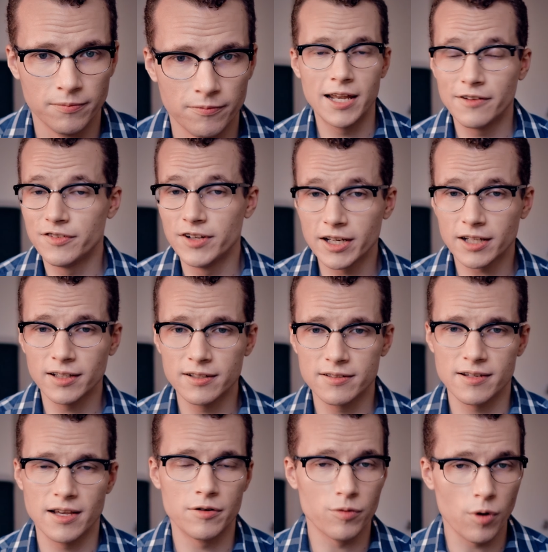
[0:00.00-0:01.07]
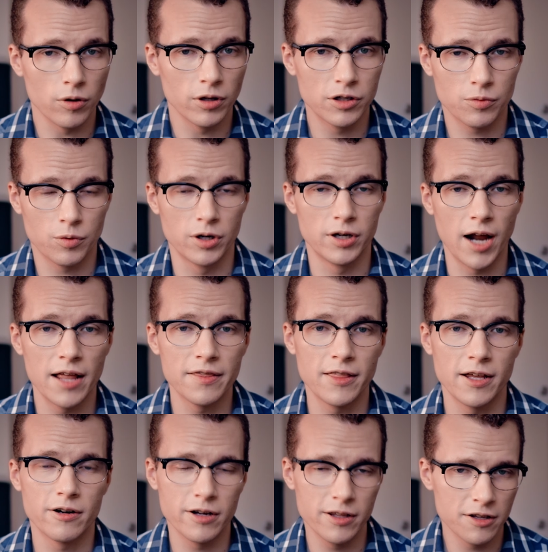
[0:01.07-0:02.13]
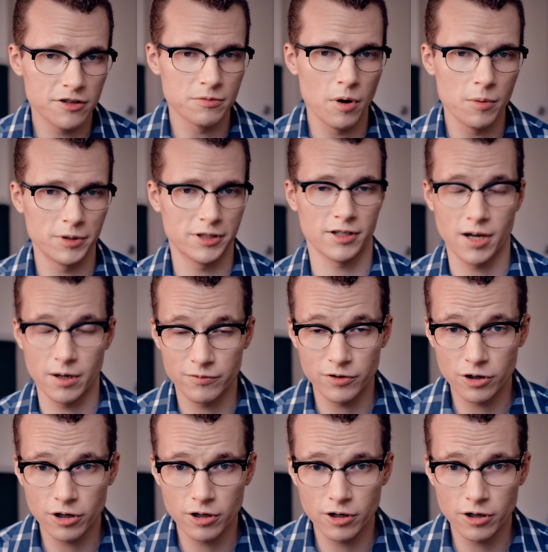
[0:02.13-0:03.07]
And if Nicholas and Roland were not there in this moment to comfort